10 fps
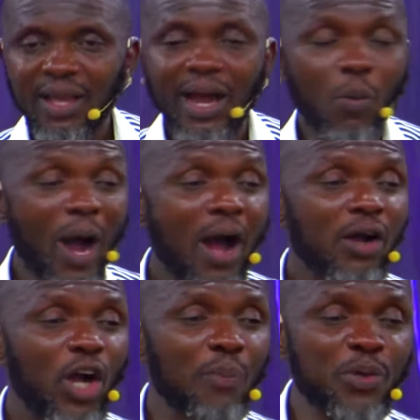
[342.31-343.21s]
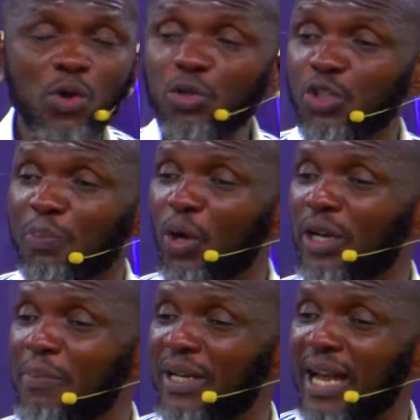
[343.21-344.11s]
I welcome you to Blood
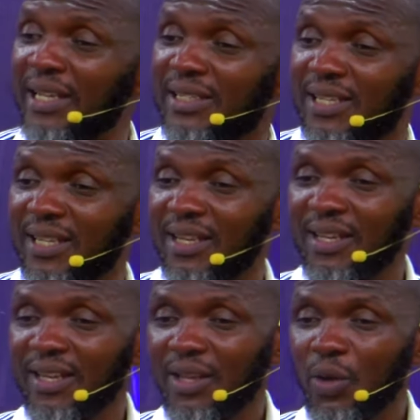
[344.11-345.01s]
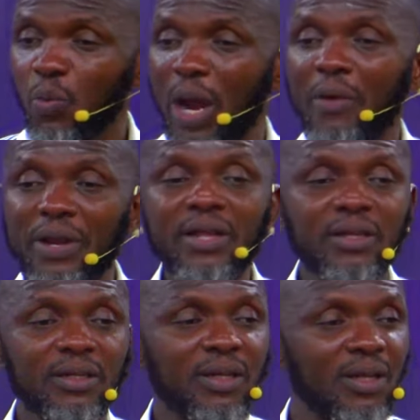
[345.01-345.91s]
at Midnight,
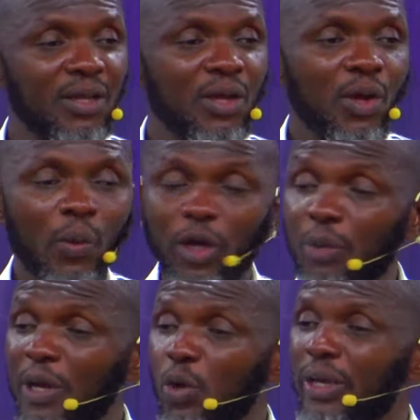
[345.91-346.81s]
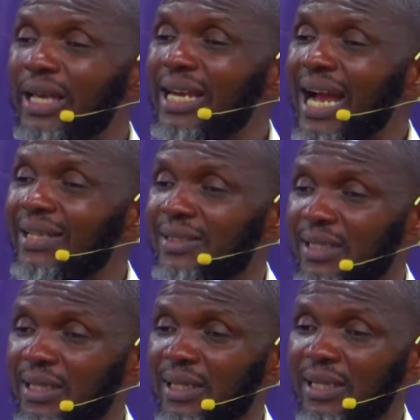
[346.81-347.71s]
wherein we're going to be looking at
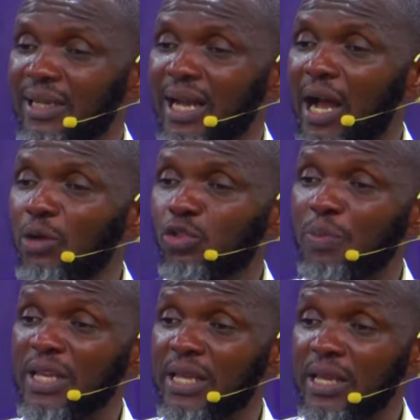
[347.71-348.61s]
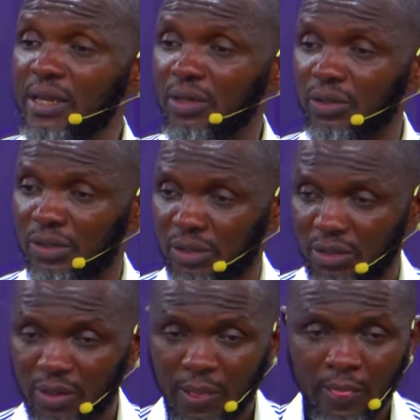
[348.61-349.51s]
how to be healed
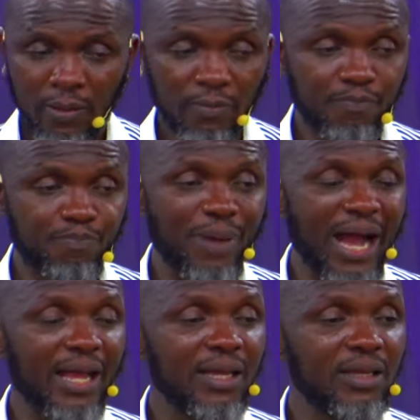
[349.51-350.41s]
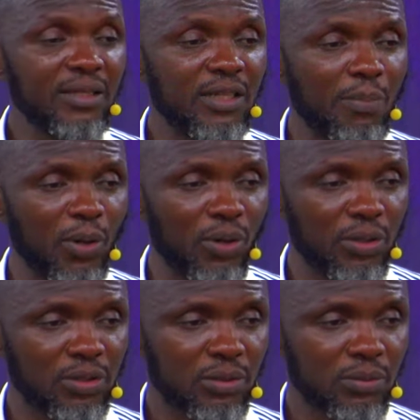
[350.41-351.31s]
by the blood.